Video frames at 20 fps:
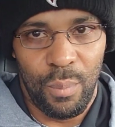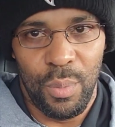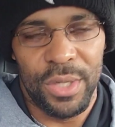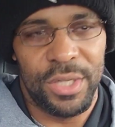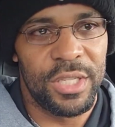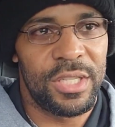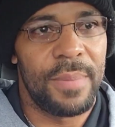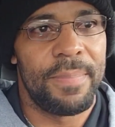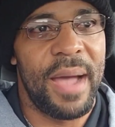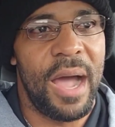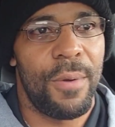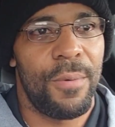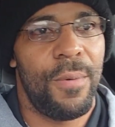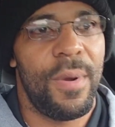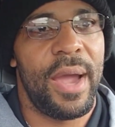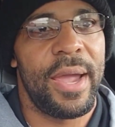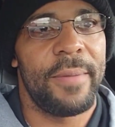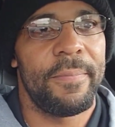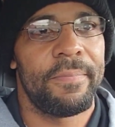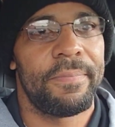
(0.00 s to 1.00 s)
which is about
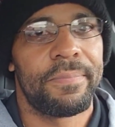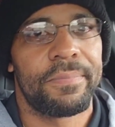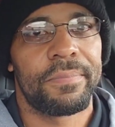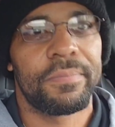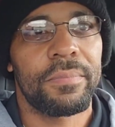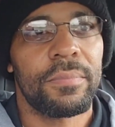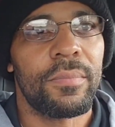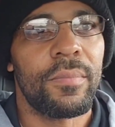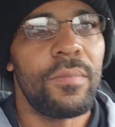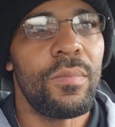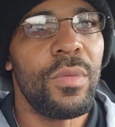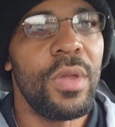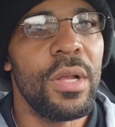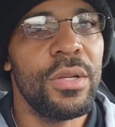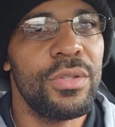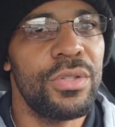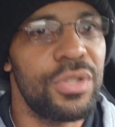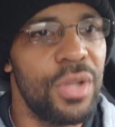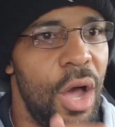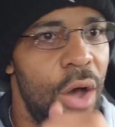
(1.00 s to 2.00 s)
right.
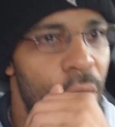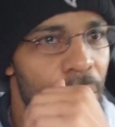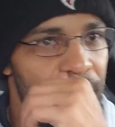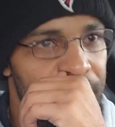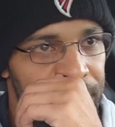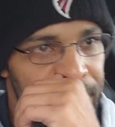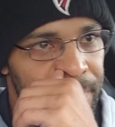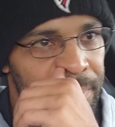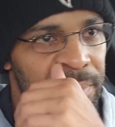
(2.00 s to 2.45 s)
So,